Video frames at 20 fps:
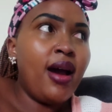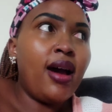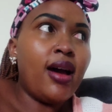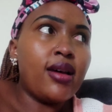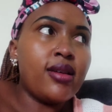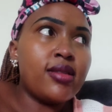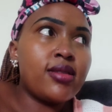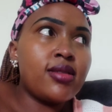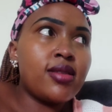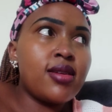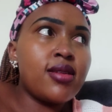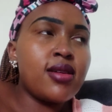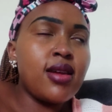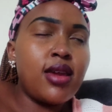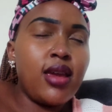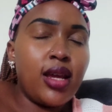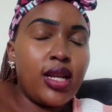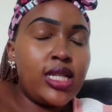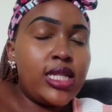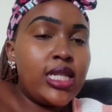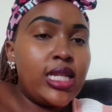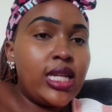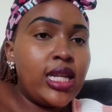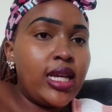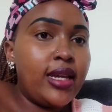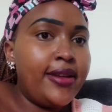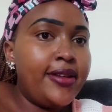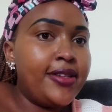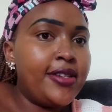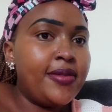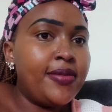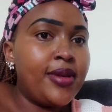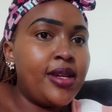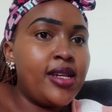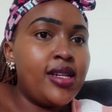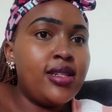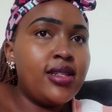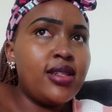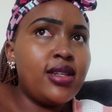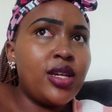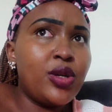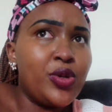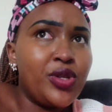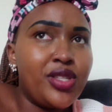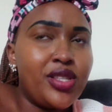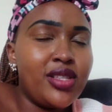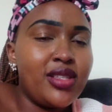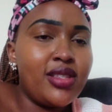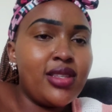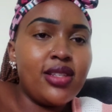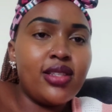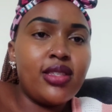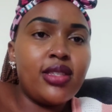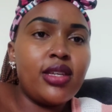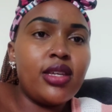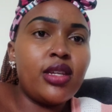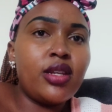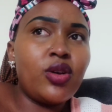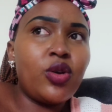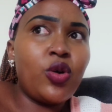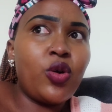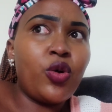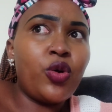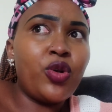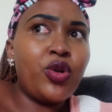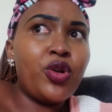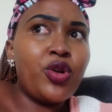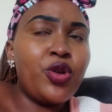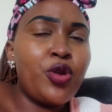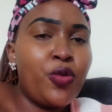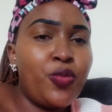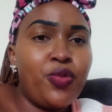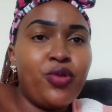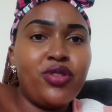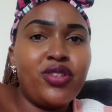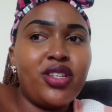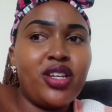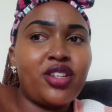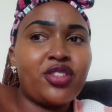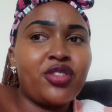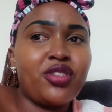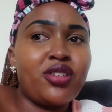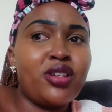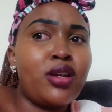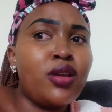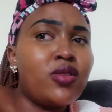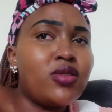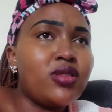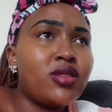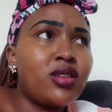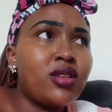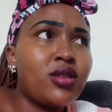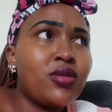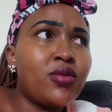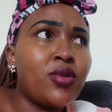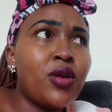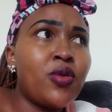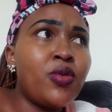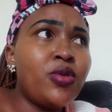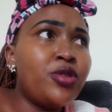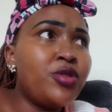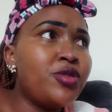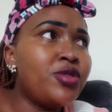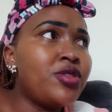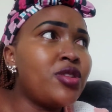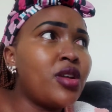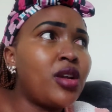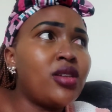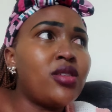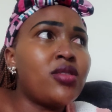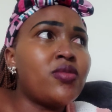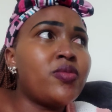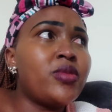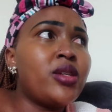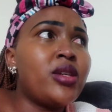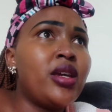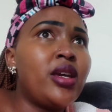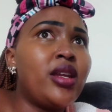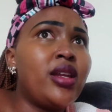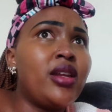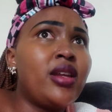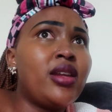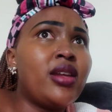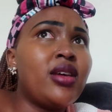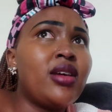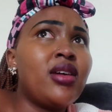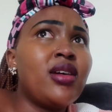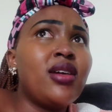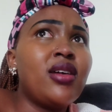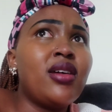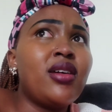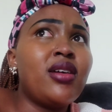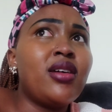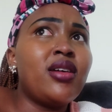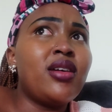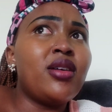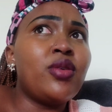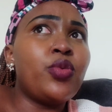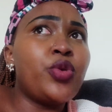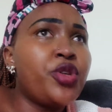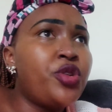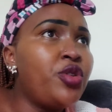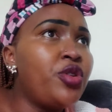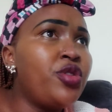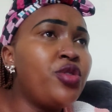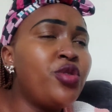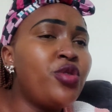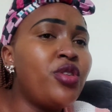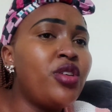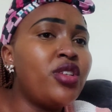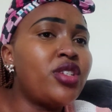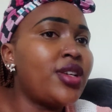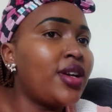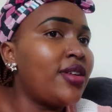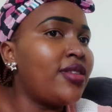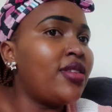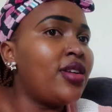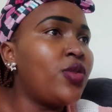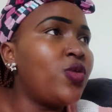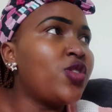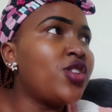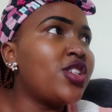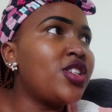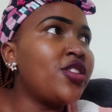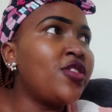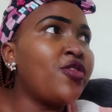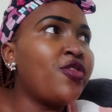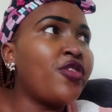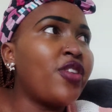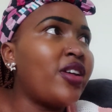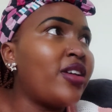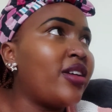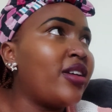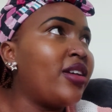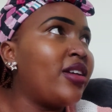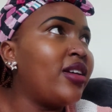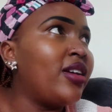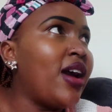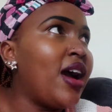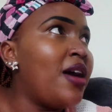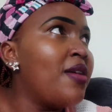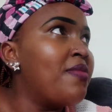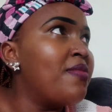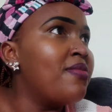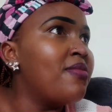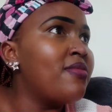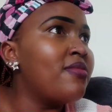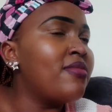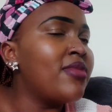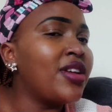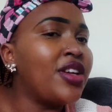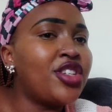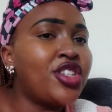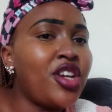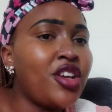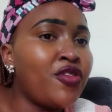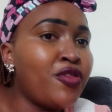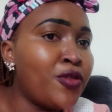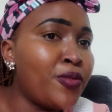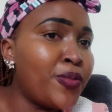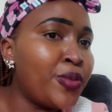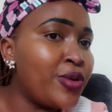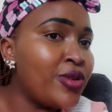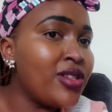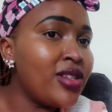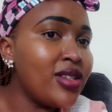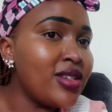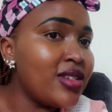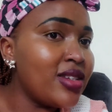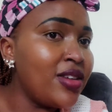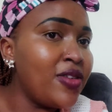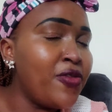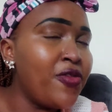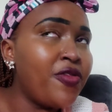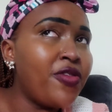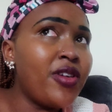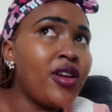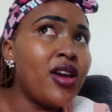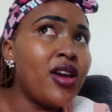us getting intimate, he was insisting on no protection, and I was like, why would you trust me? And we don't know each other. What if I am HIV positive?